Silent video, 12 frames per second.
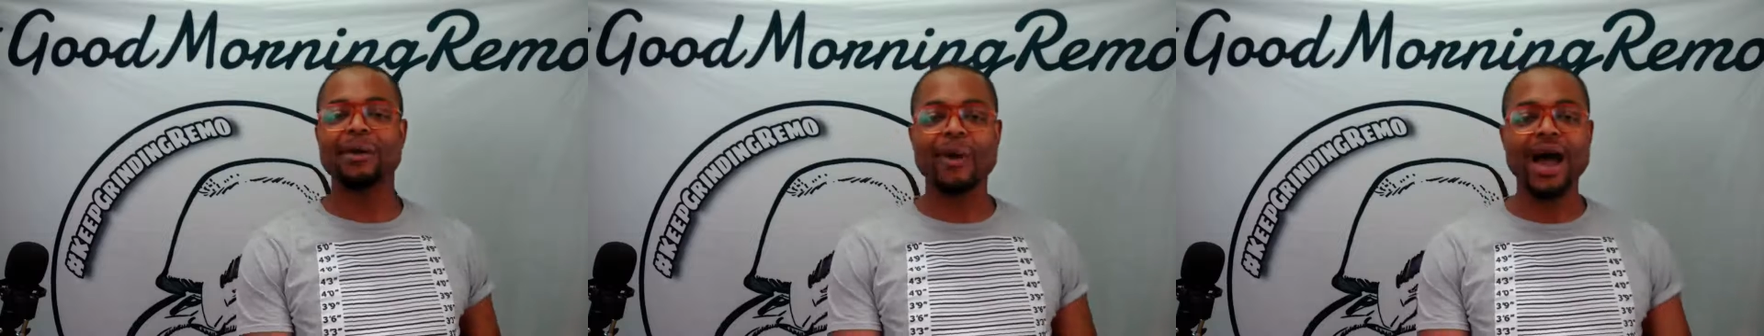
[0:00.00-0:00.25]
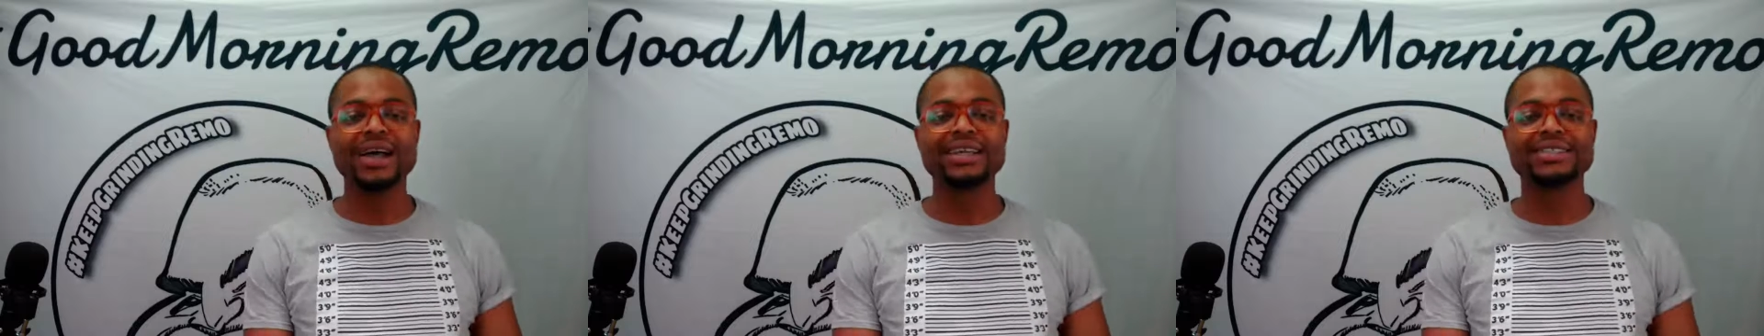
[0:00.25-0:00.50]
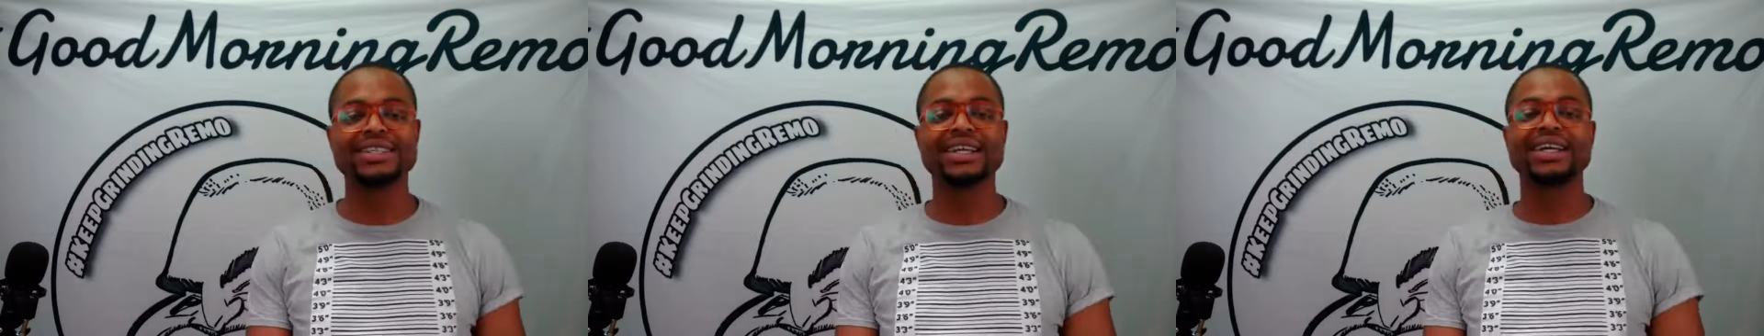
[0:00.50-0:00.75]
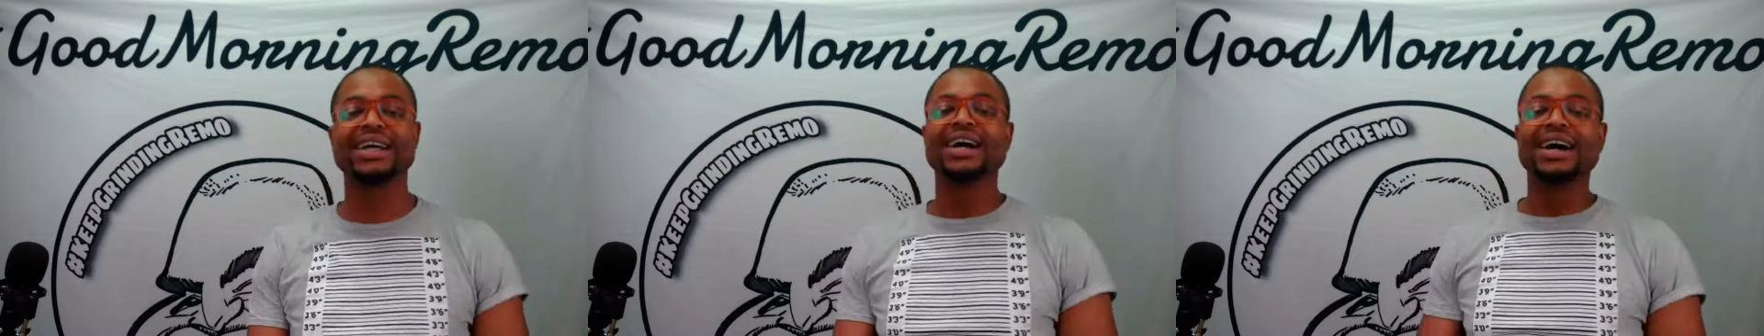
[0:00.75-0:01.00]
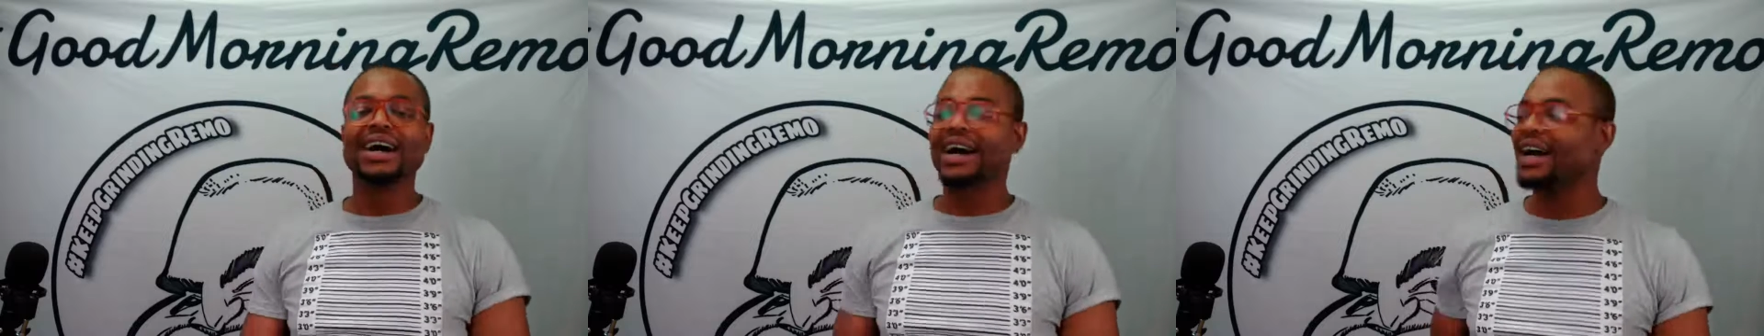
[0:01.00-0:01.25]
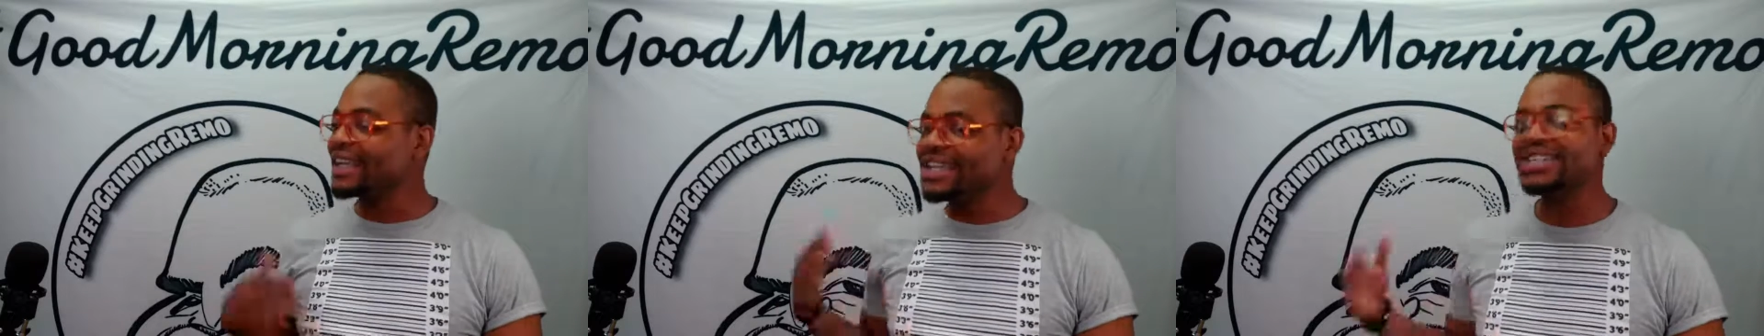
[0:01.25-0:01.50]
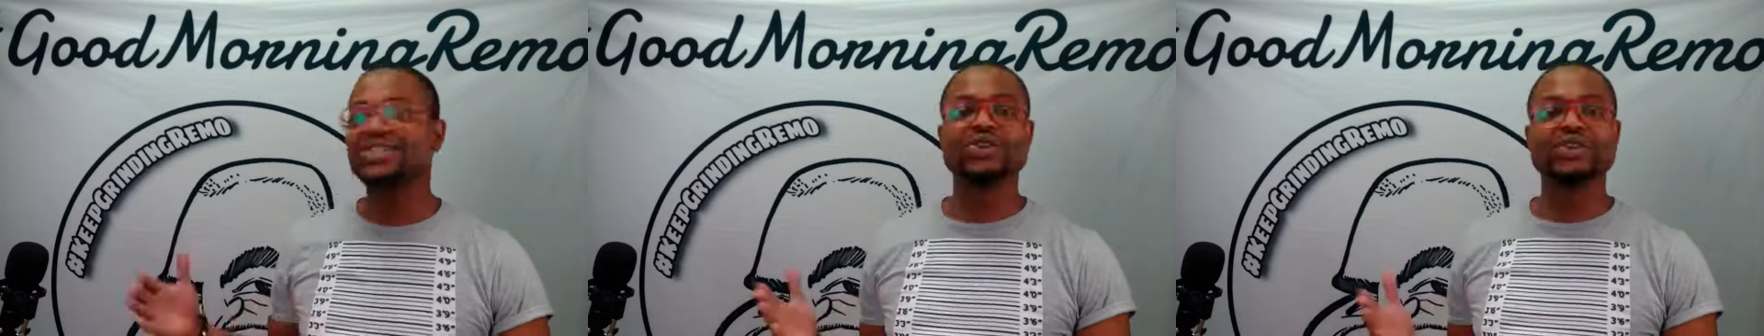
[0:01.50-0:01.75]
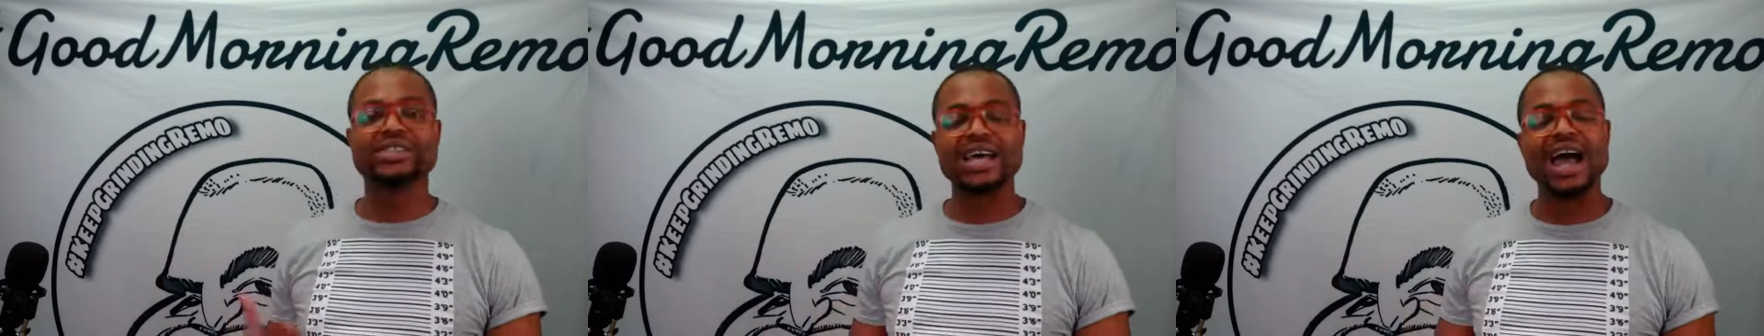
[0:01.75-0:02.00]
Why is it
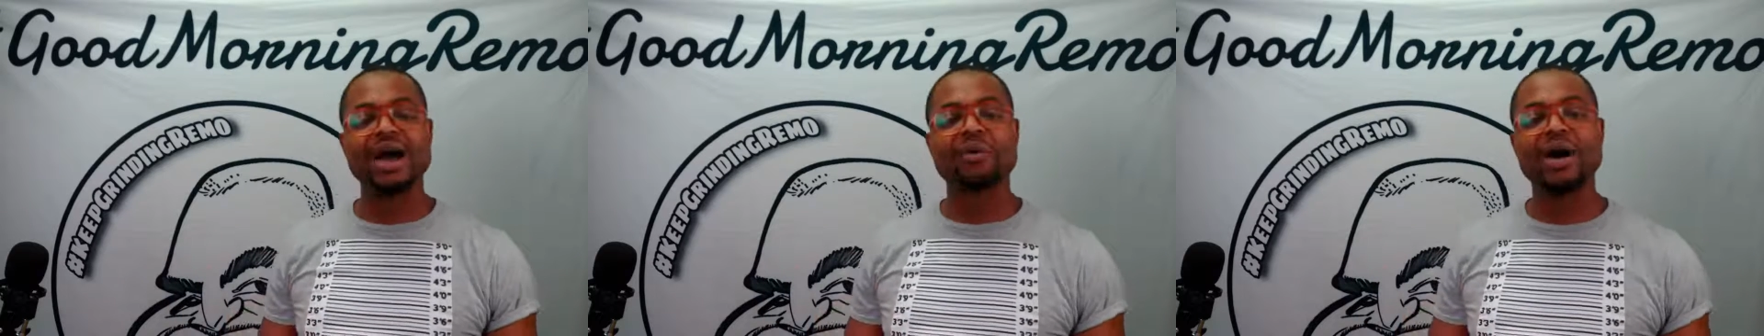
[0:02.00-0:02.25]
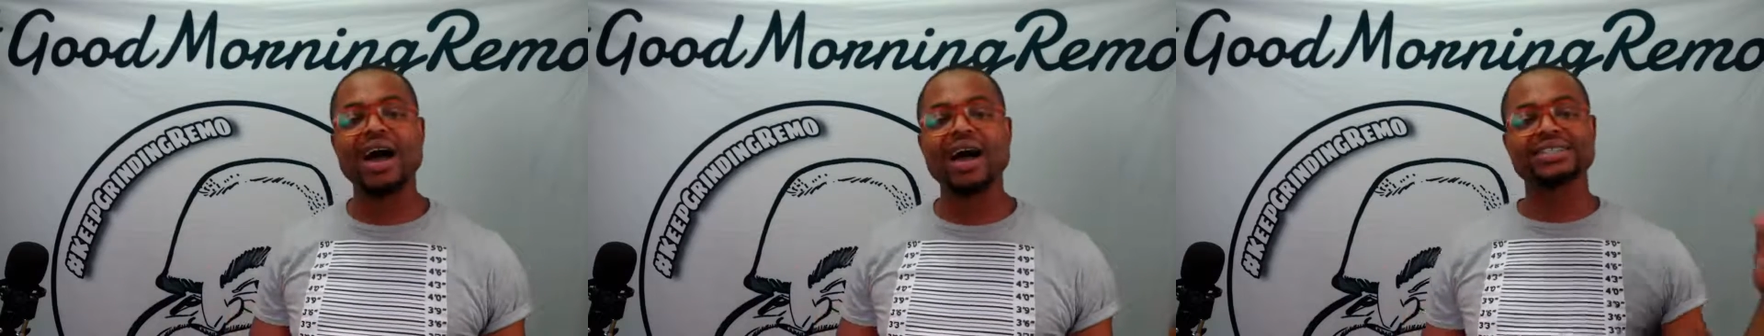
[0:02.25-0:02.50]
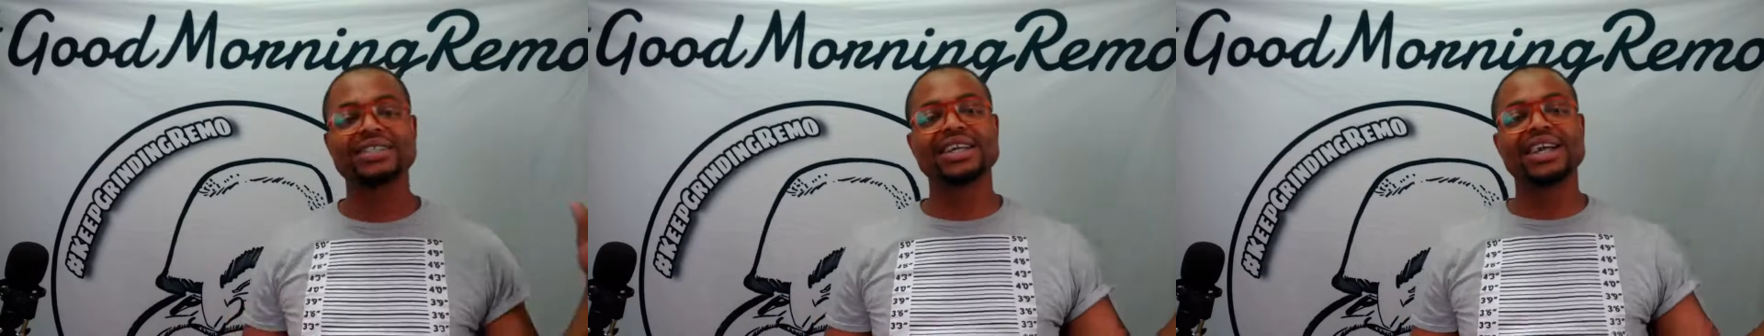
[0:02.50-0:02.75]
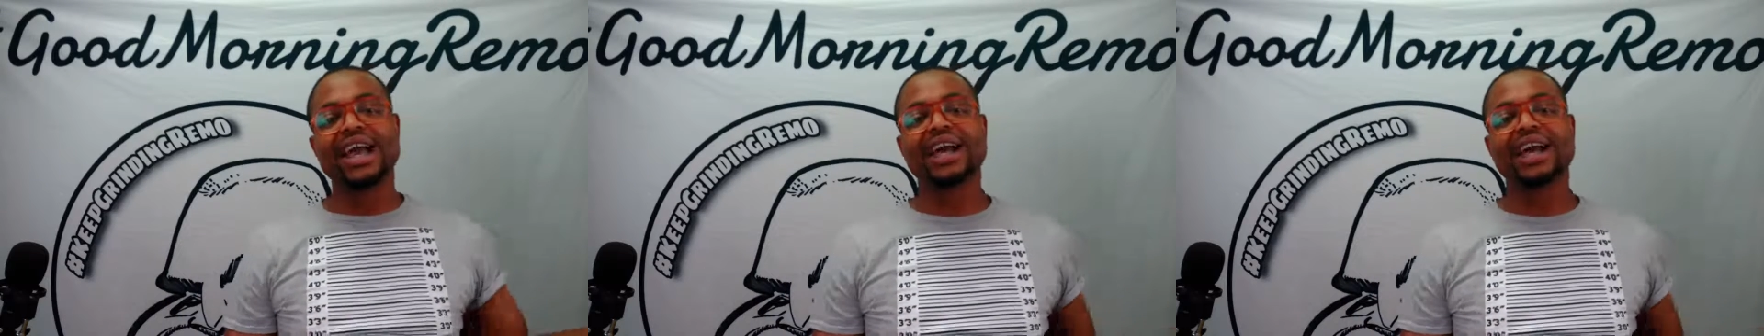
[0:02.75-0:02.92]
Eastern time? Why is it?